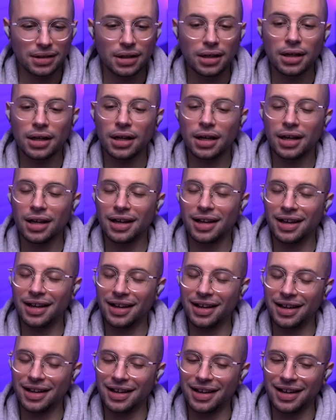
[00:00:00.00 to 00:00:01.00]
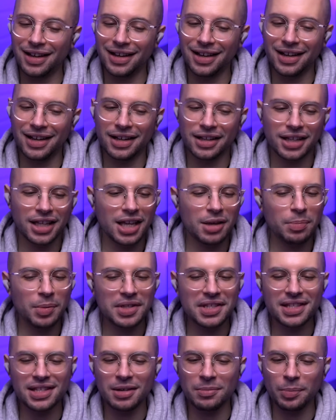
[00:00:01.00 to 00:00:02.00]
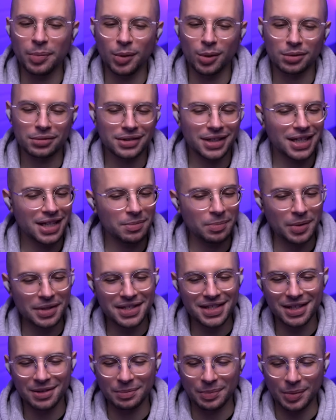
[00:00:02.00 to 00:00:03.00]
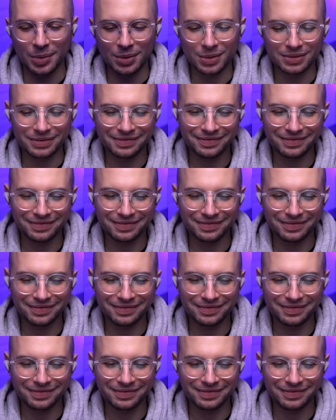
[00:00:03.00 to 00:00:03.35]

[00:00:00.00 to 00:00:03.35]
Hey! Keep it simple. Keep it simple.